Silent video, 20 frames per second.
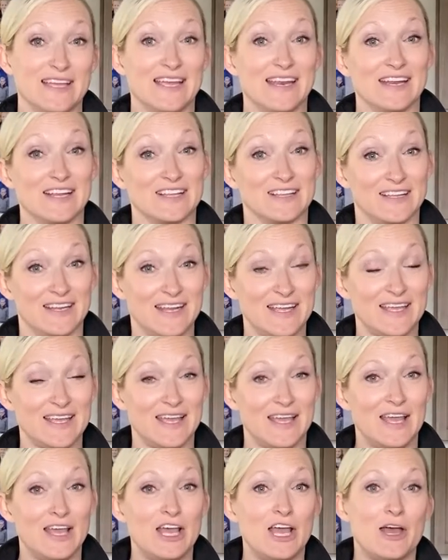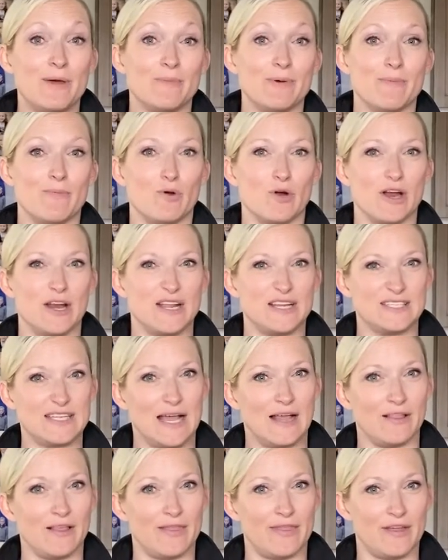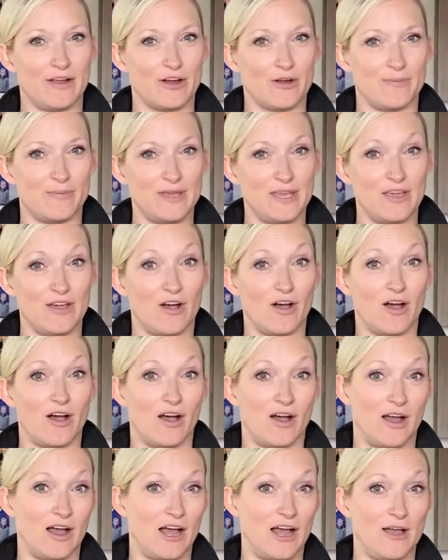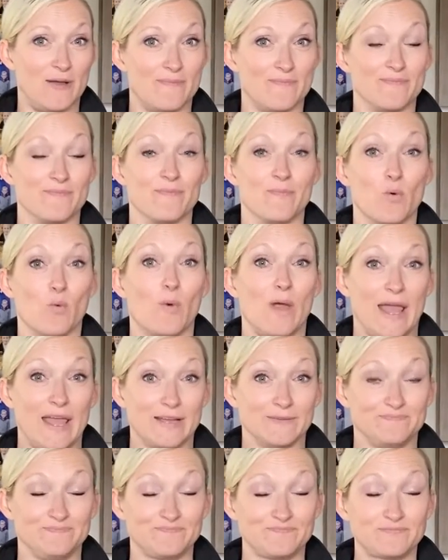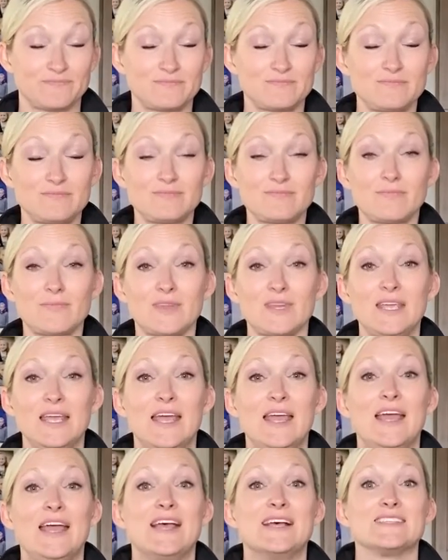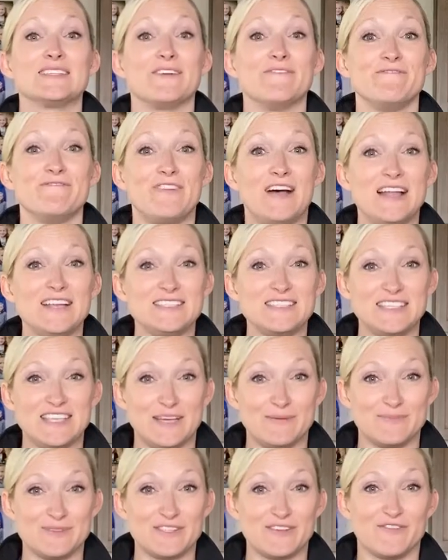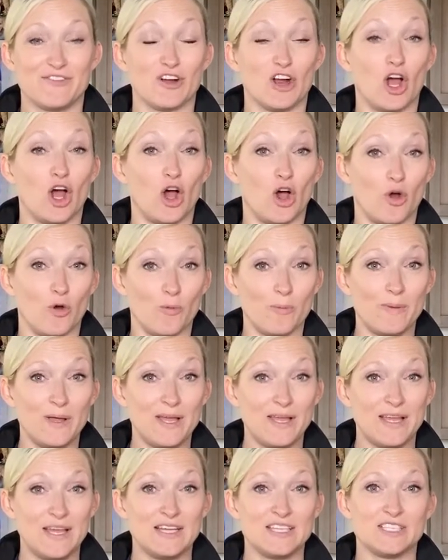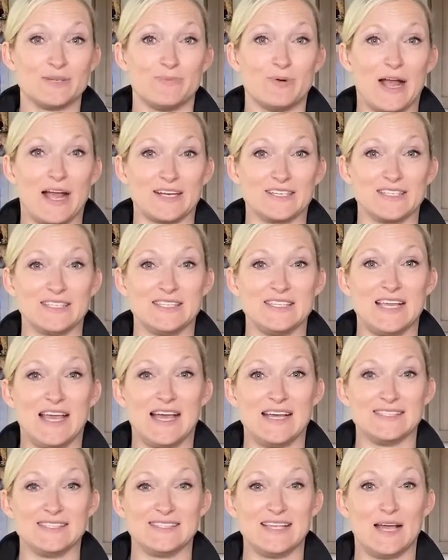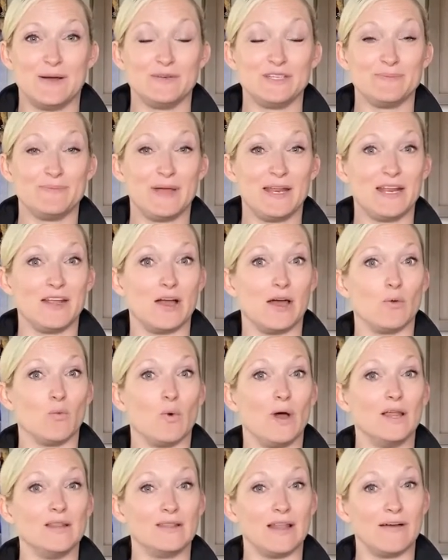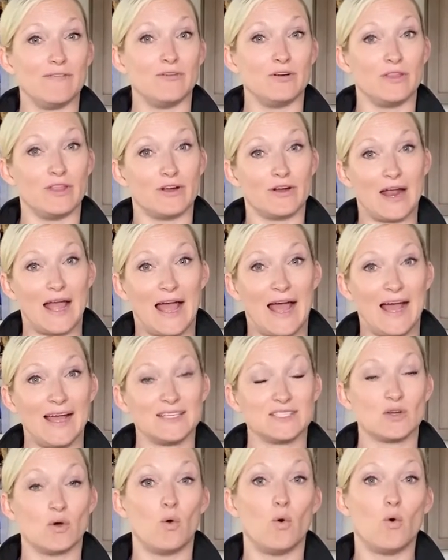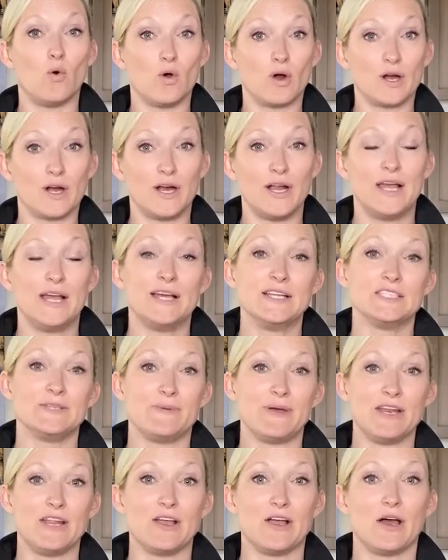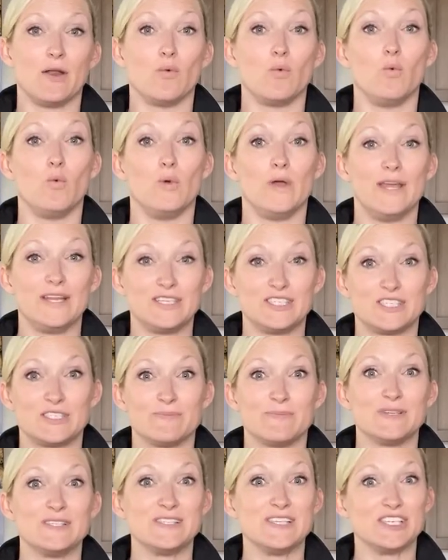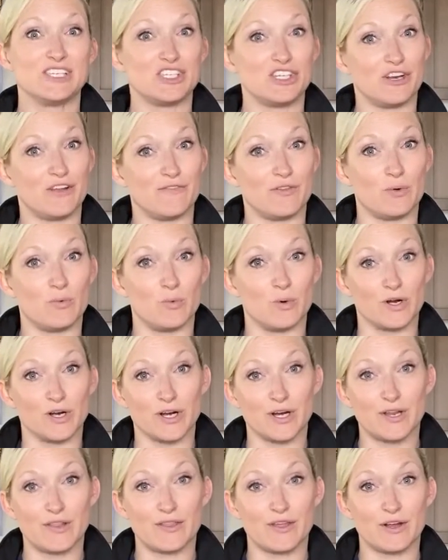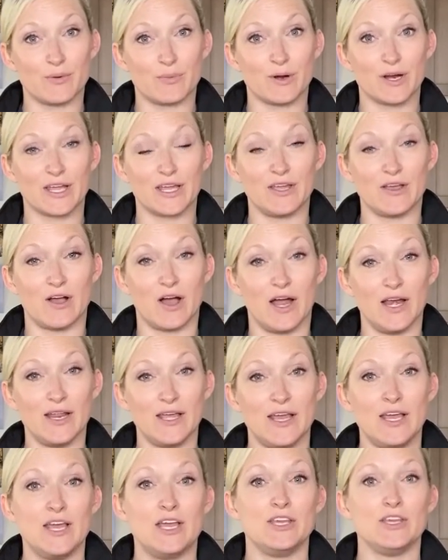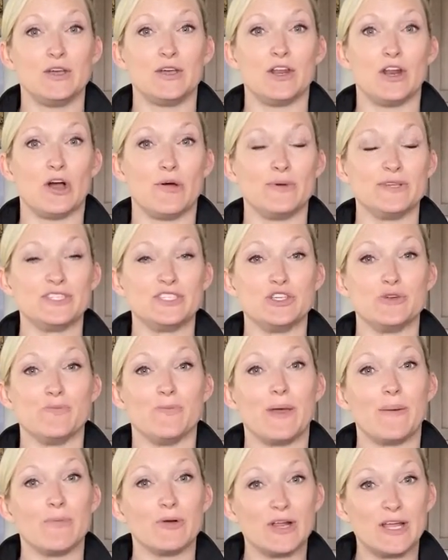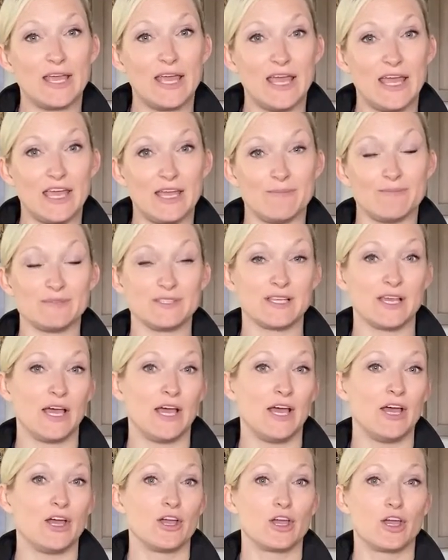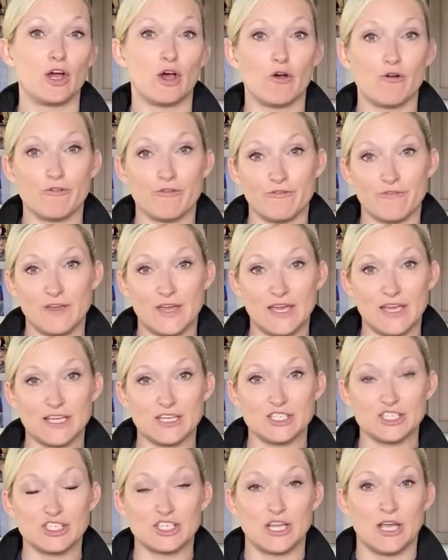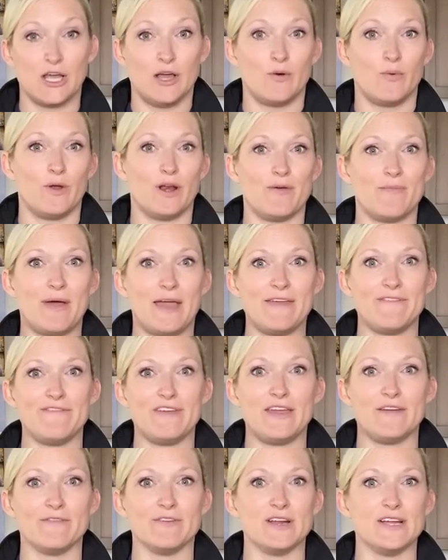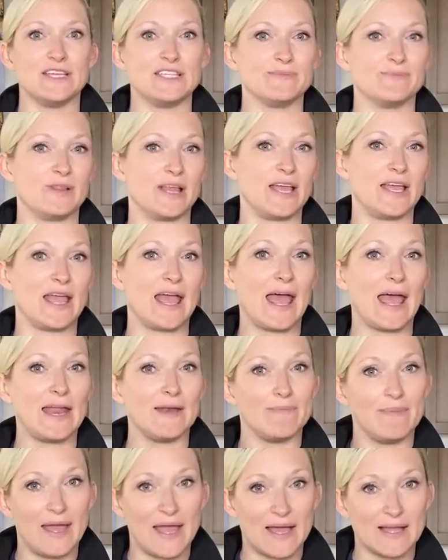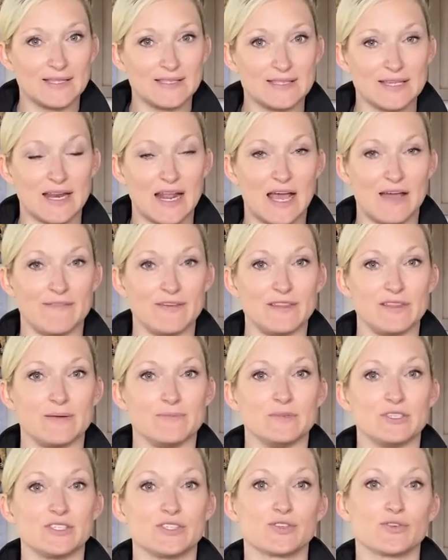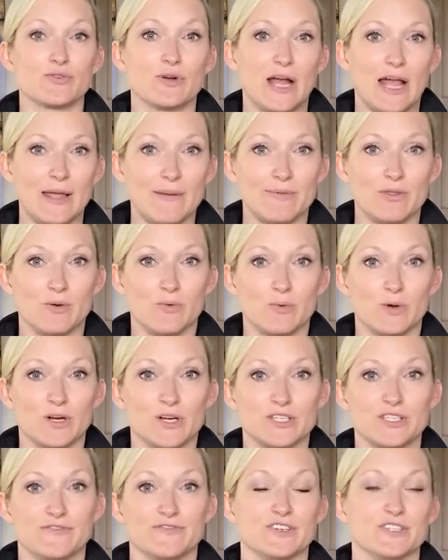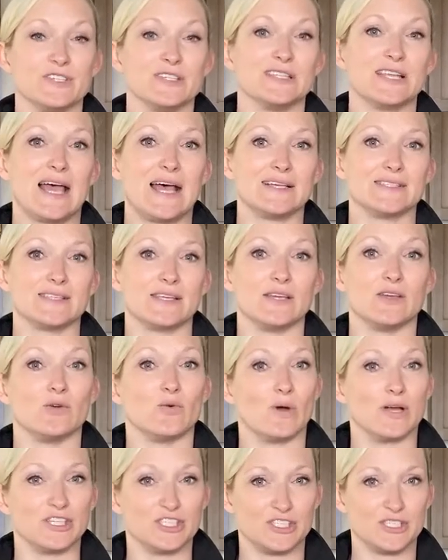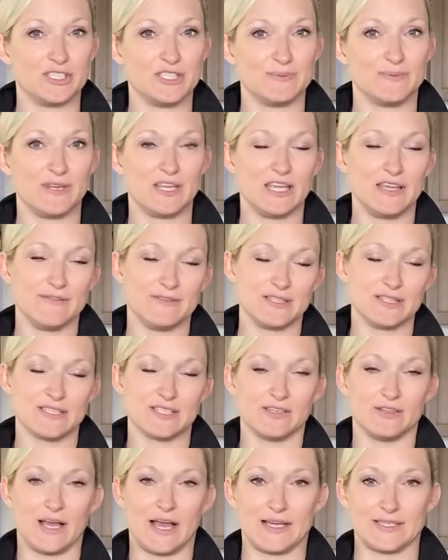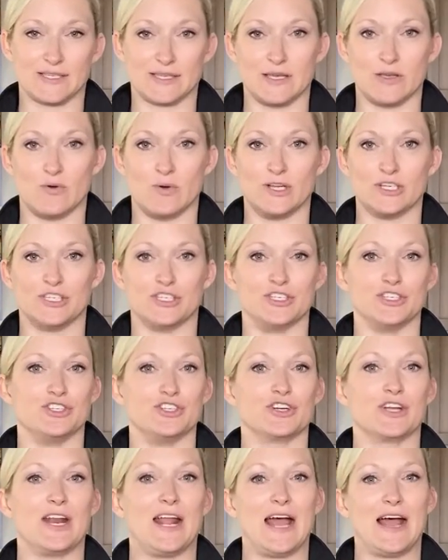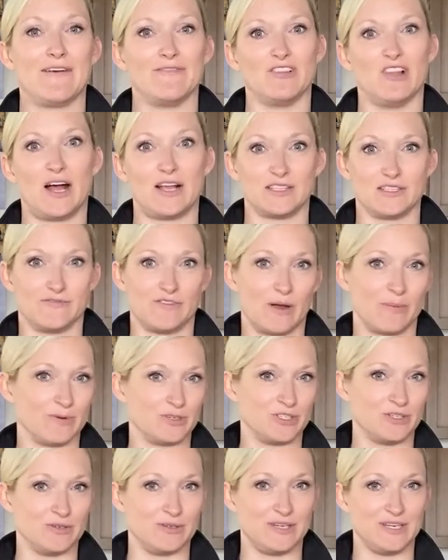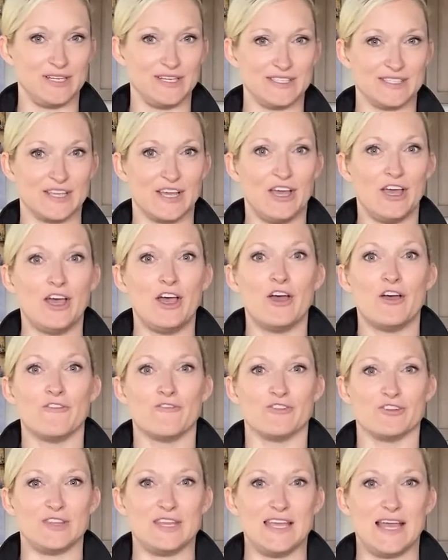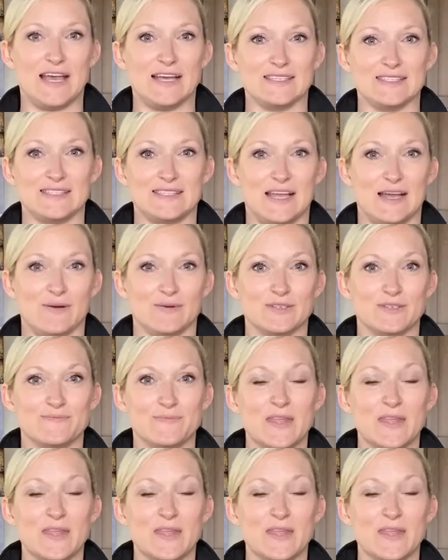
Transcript: in clinic, but more in a teletherapy way. Some fun tips for home to practice the S sound depending on what level they're at or depending on which position of the word they're working on. You can always do memory games, Go Fish. One of my favorite is playing headbands and having them describe the words versus asking questions, but even still asking questions, you're gonna have lots of opportunities for the S sound.